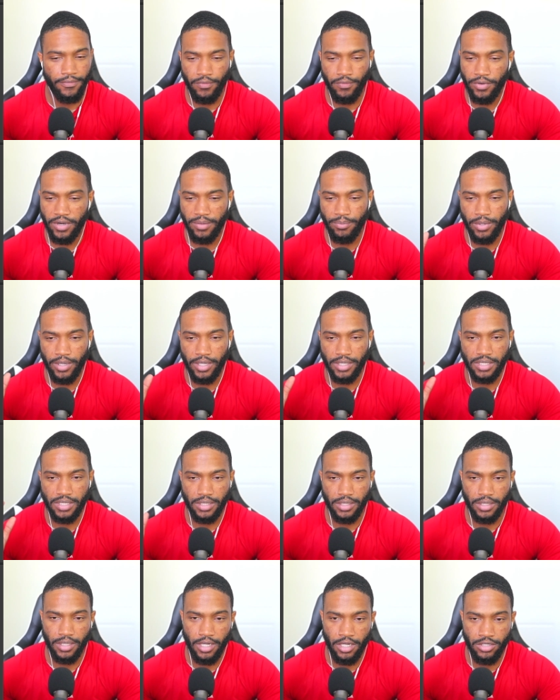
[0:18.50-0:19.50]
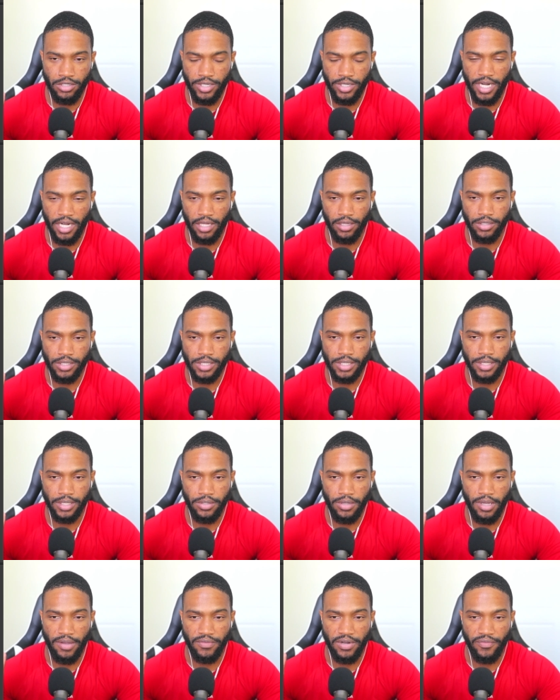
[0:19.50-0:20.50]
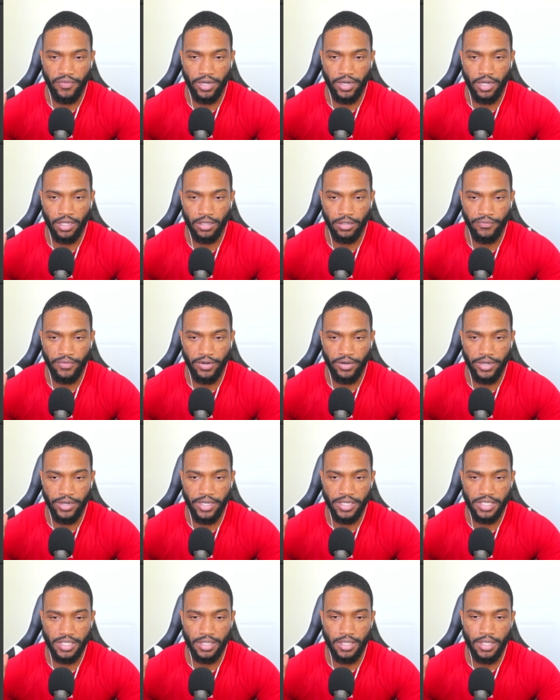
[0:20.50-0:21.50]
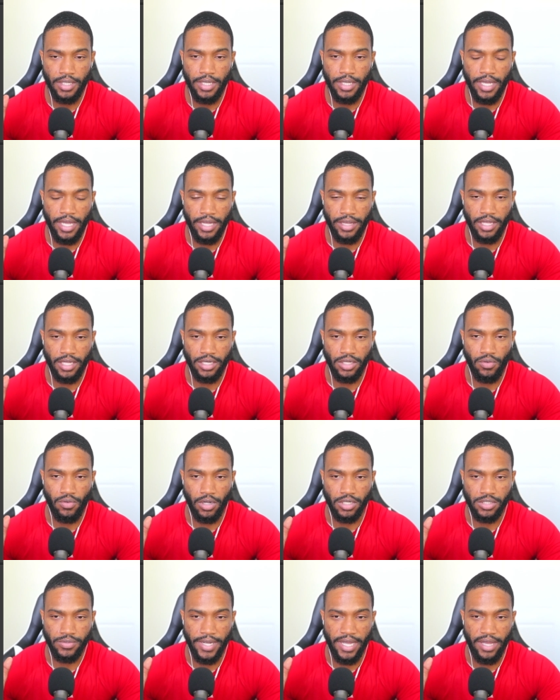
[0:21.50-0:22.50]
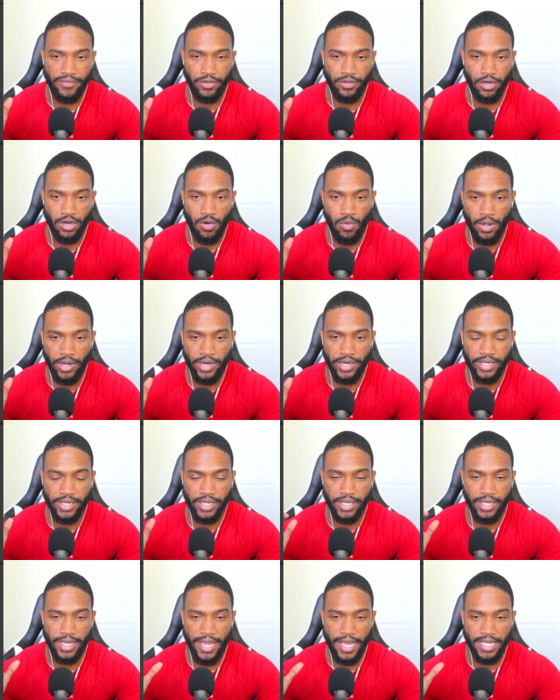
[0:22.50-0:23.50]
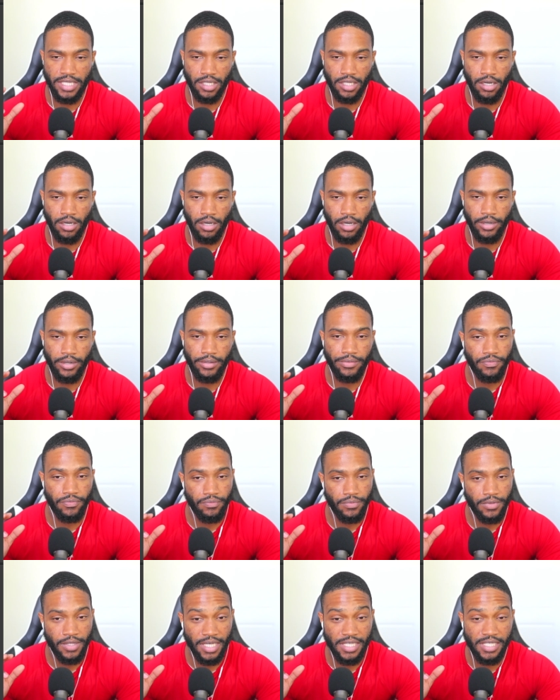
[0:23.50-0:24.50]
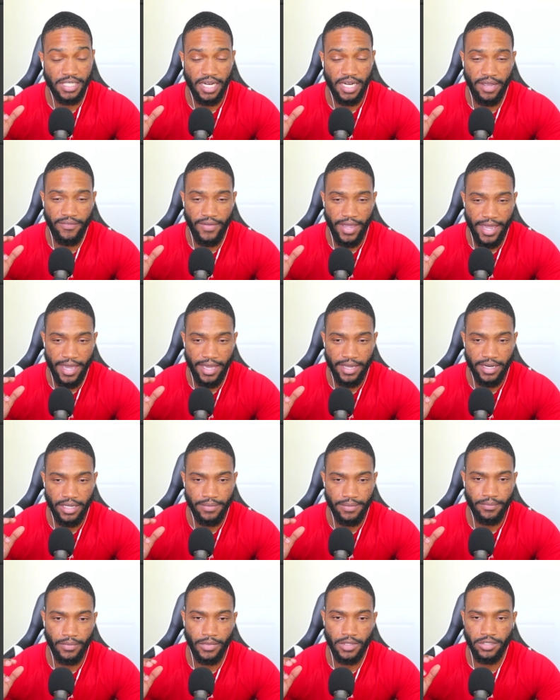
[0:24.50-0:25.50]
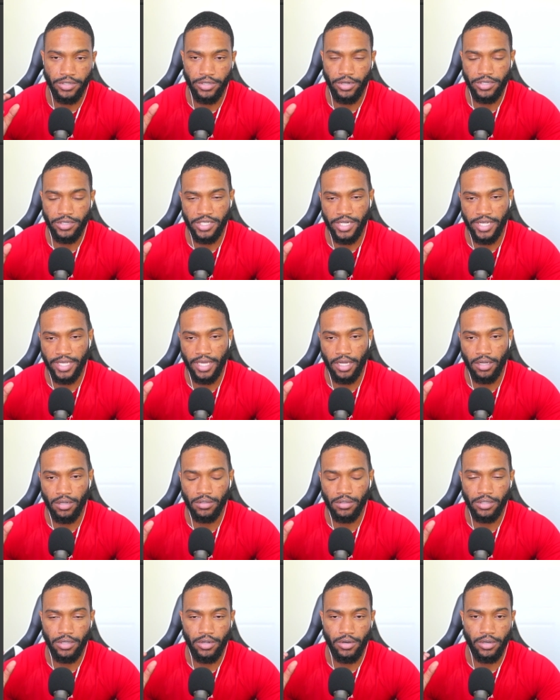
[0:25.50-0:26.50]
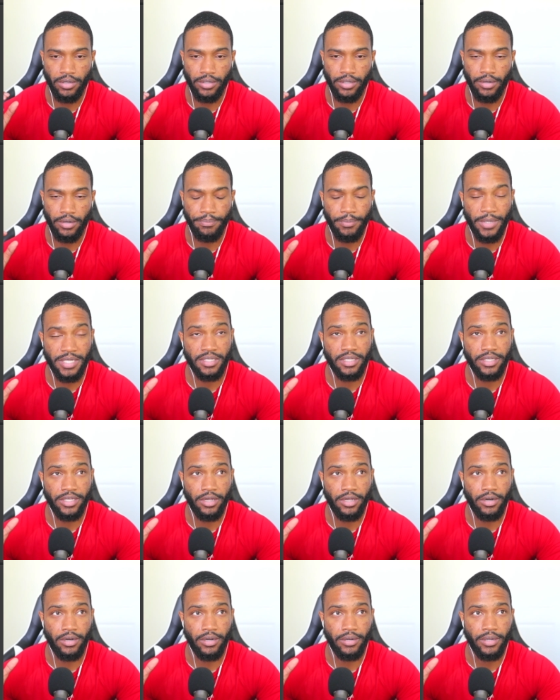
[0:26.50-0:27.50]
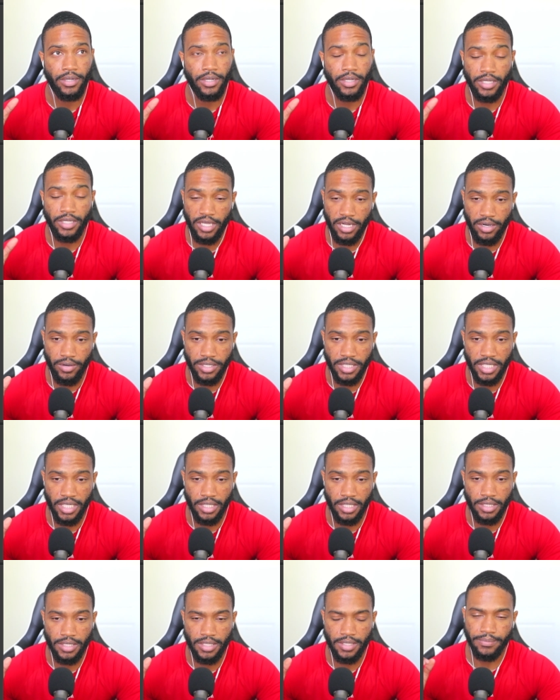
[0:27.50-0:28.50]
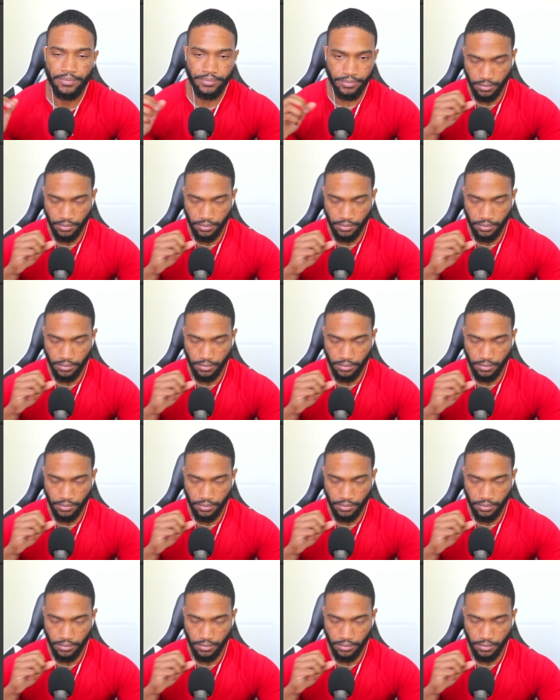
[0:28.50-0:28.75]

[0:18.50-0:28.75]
$40, $100. You have different color variants. And then you also have your quantity, add to cart, things that I've added. So your checkout, your basically your guarantees,